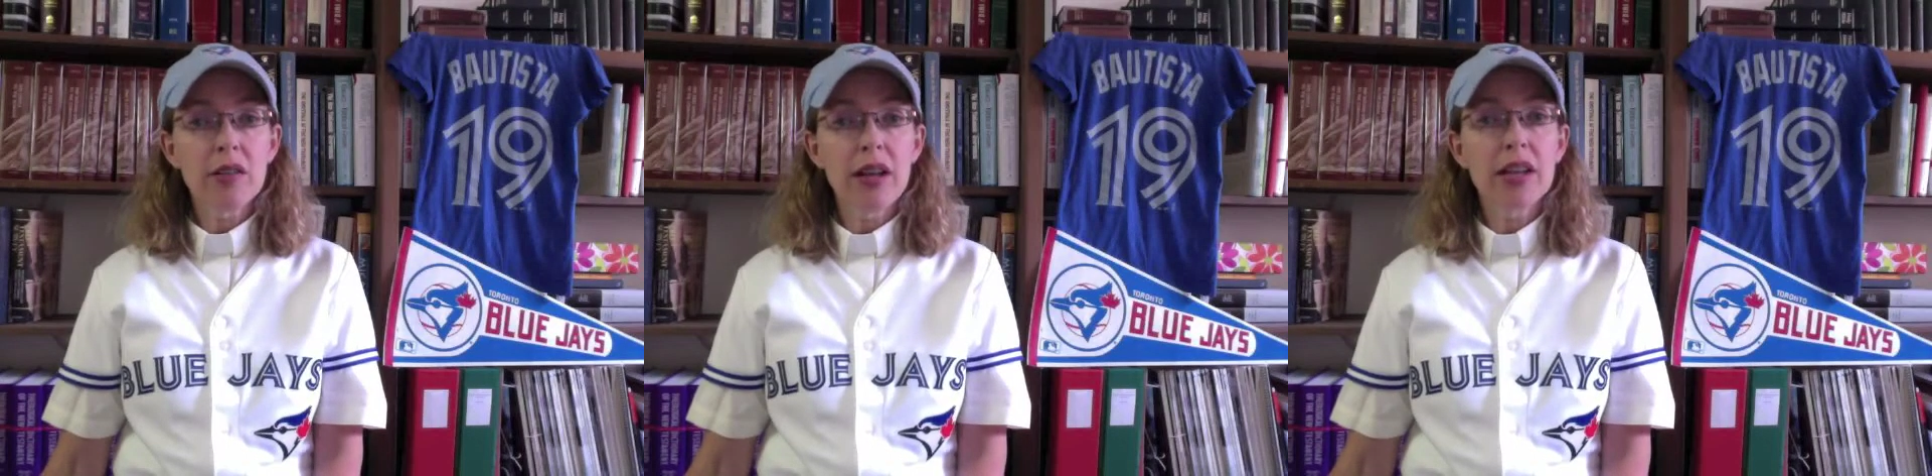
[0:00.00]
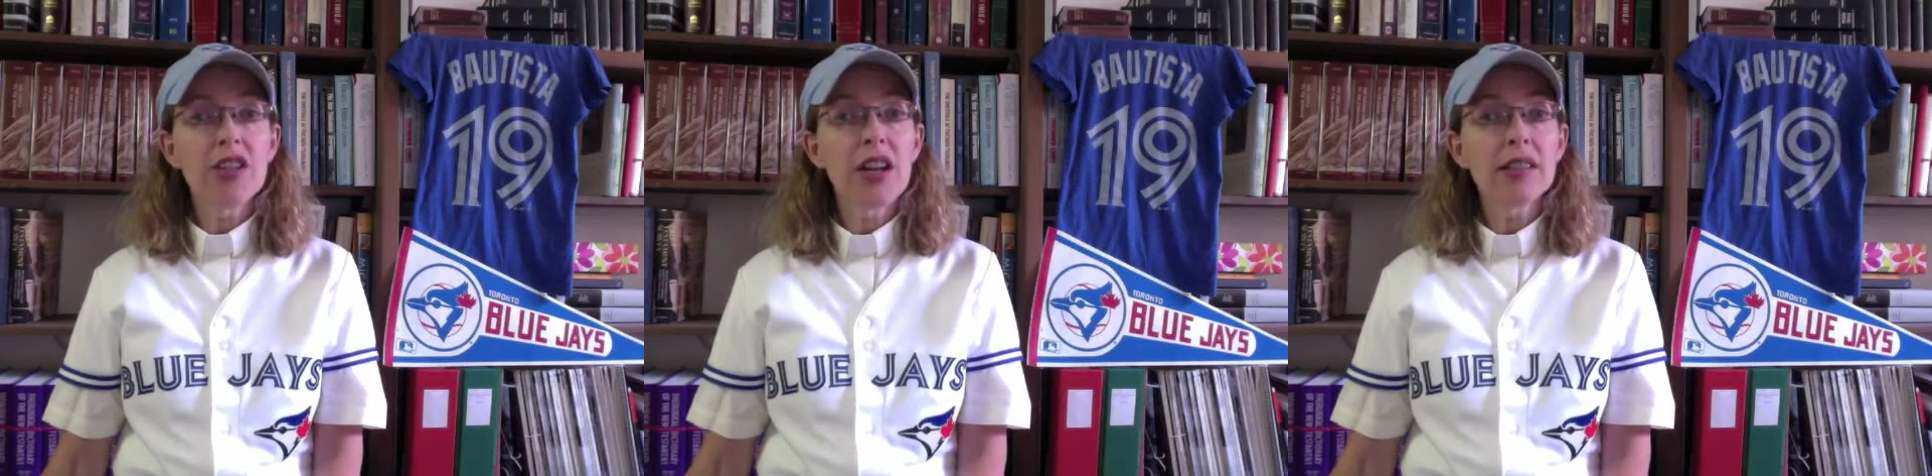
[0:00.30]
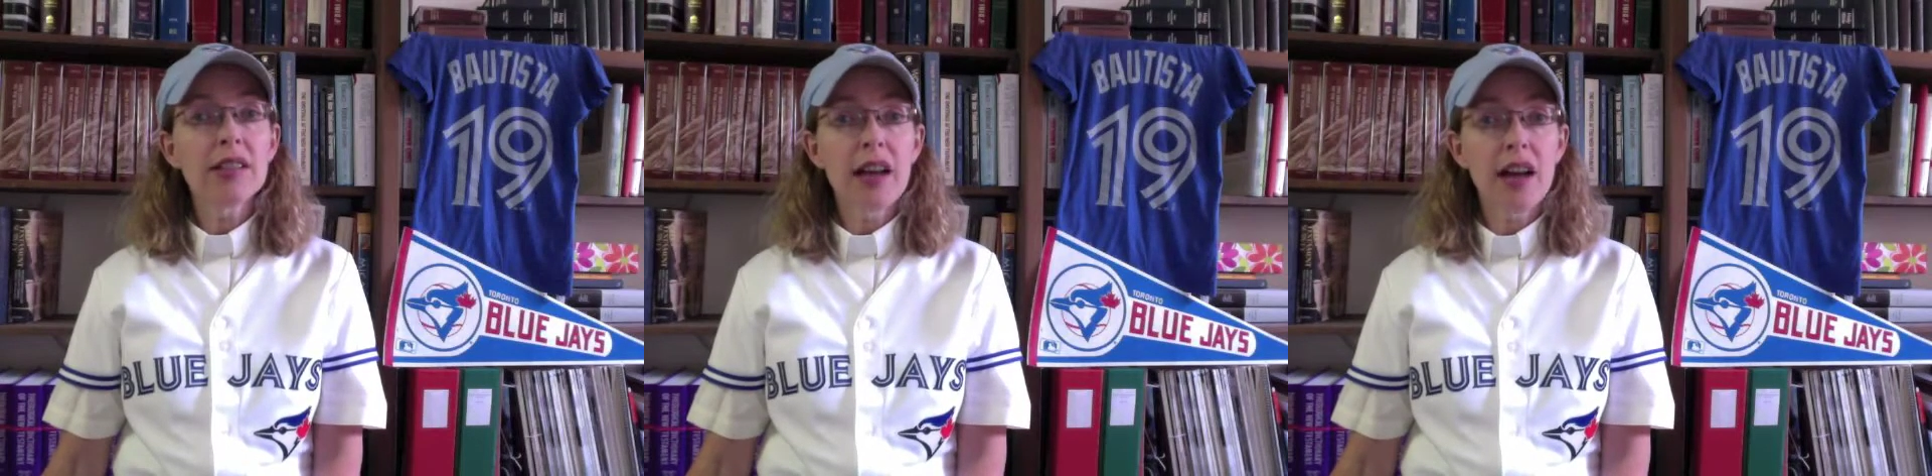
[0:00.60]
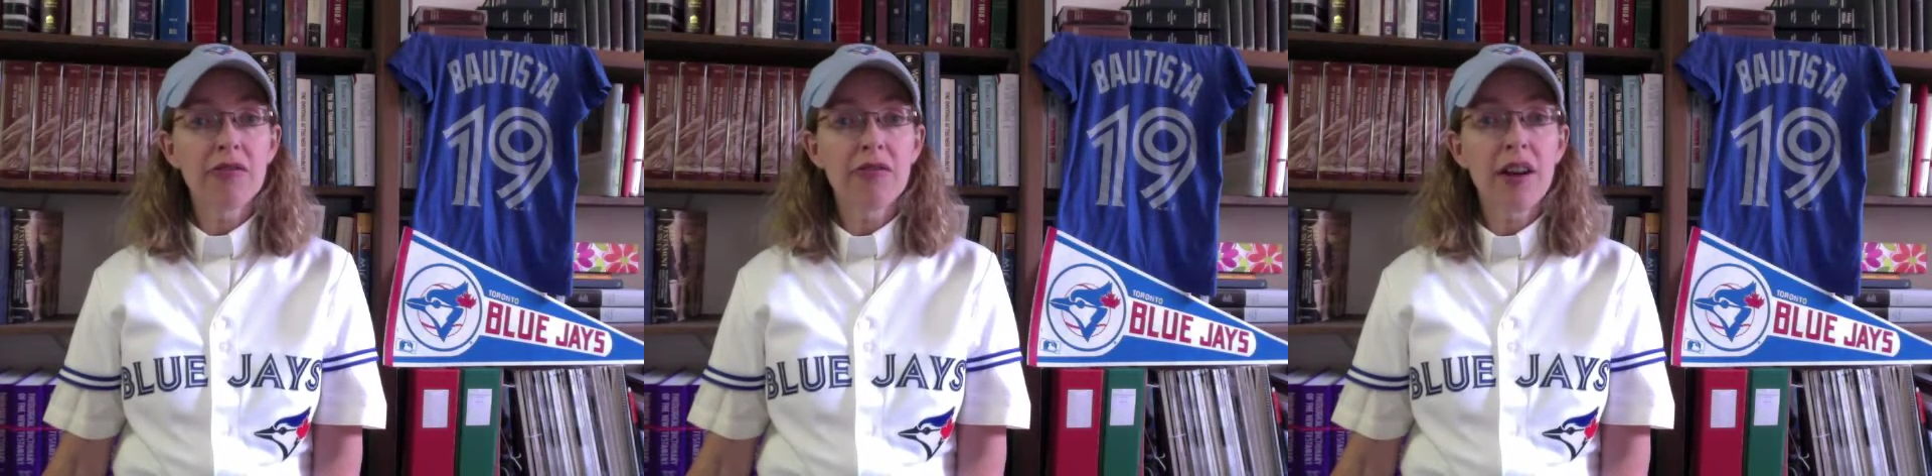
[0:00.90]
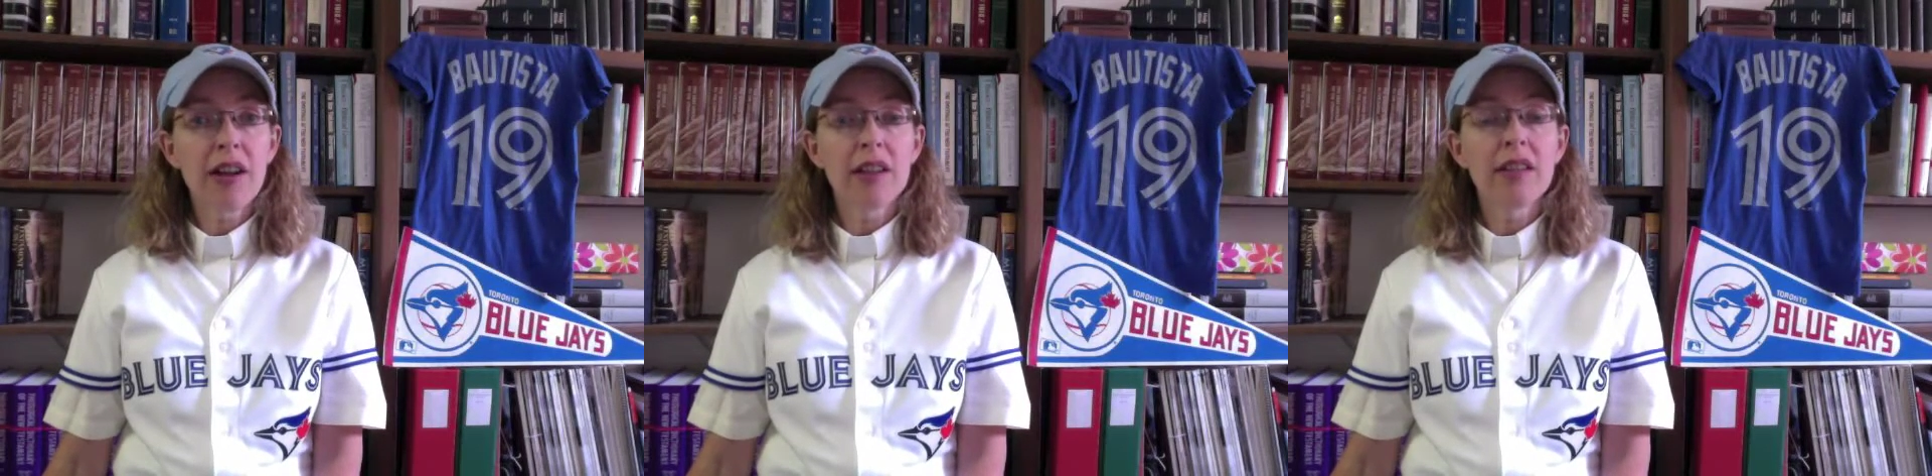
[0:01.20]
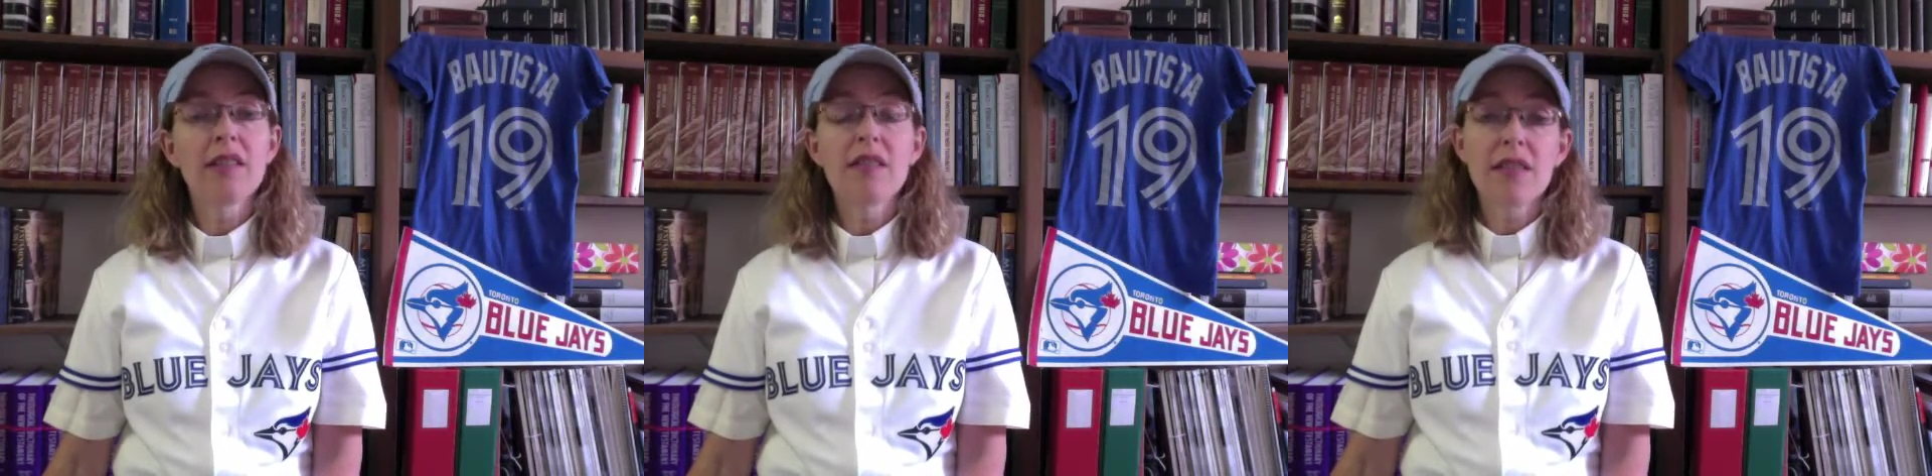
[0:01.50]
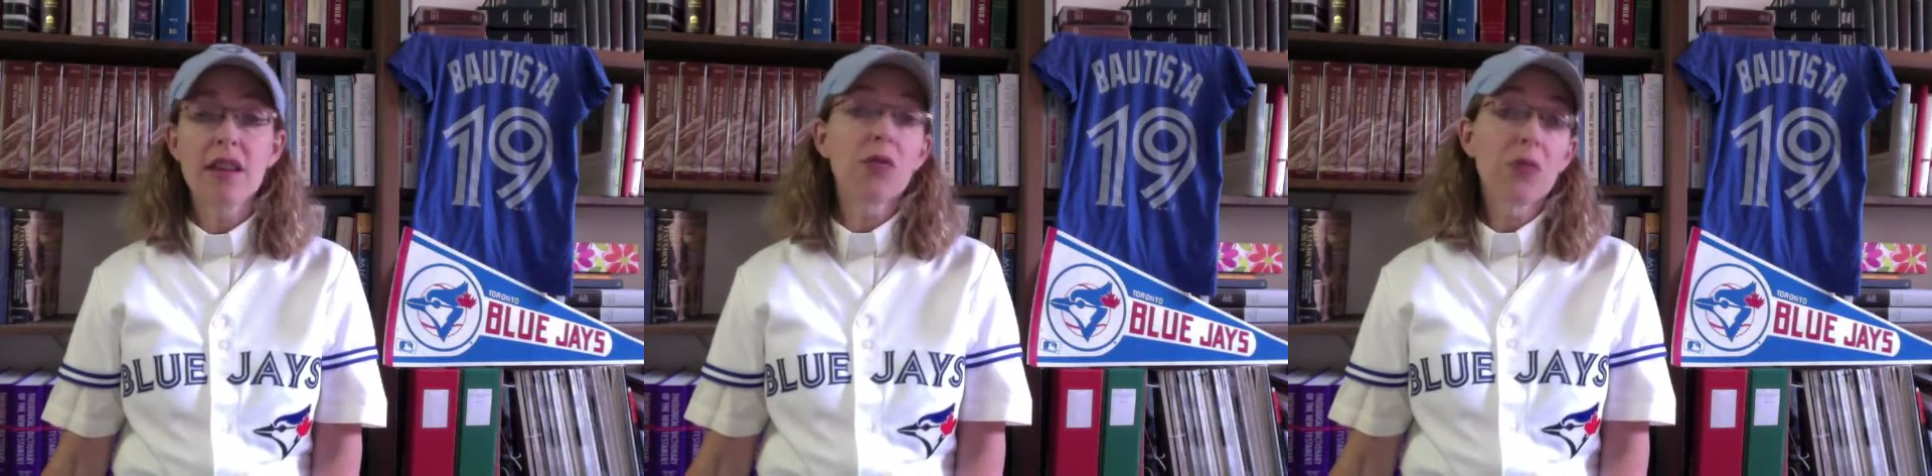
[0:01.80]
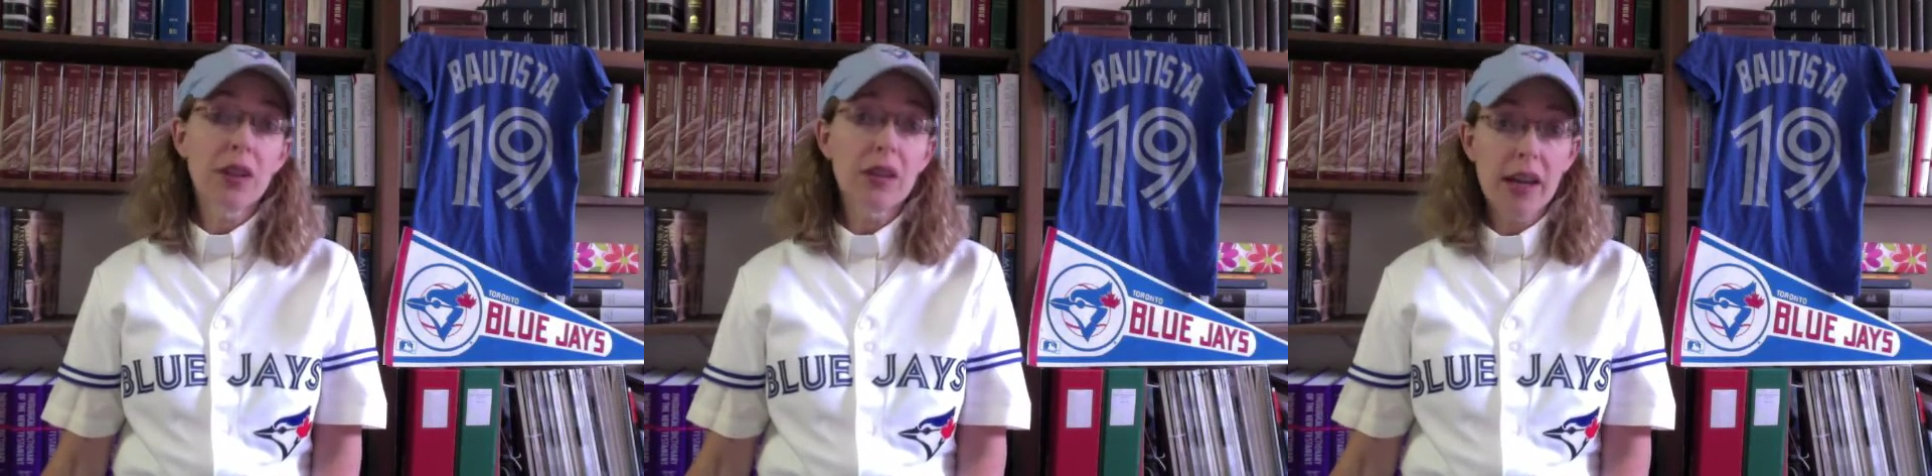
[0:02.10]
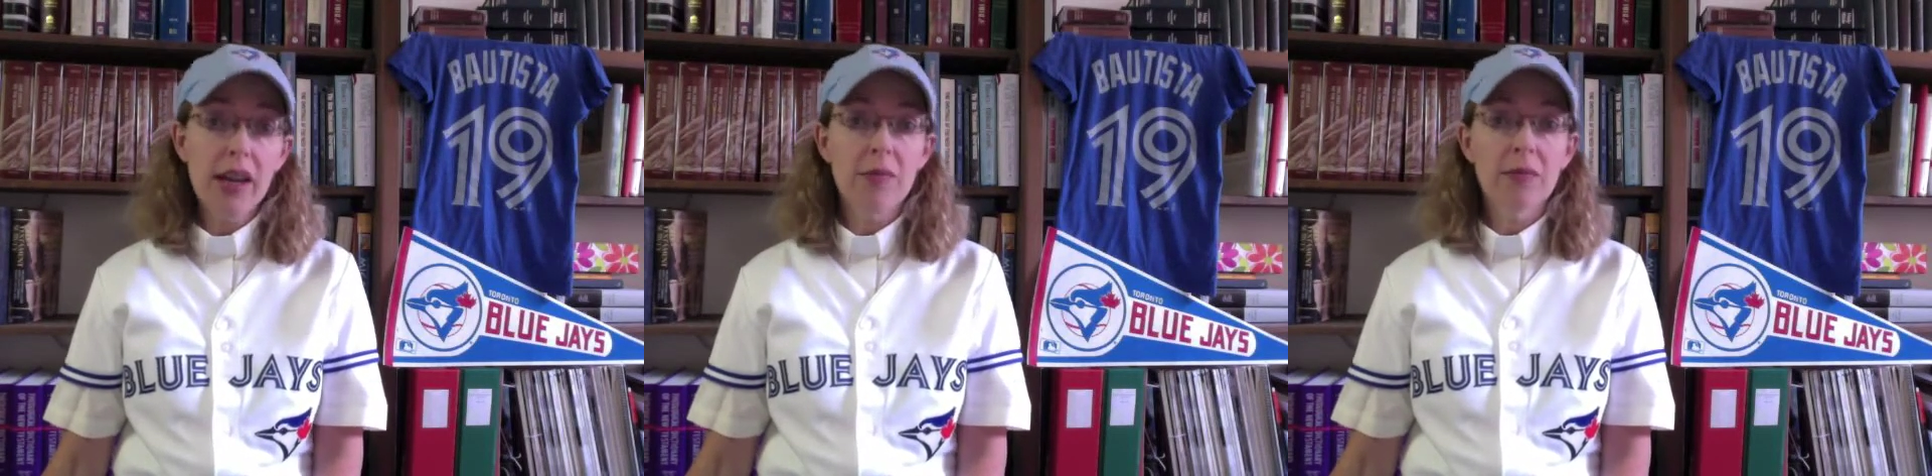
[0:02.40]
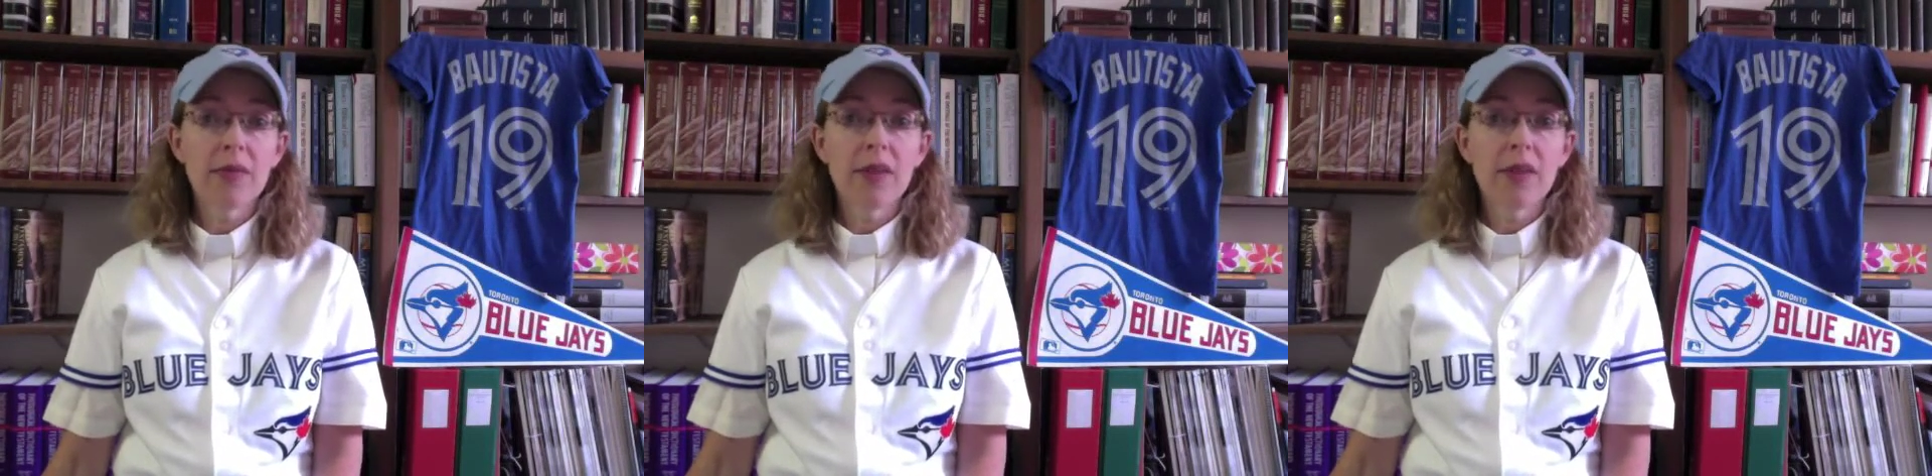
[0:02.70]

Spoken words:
and a chance to have fun than a real game,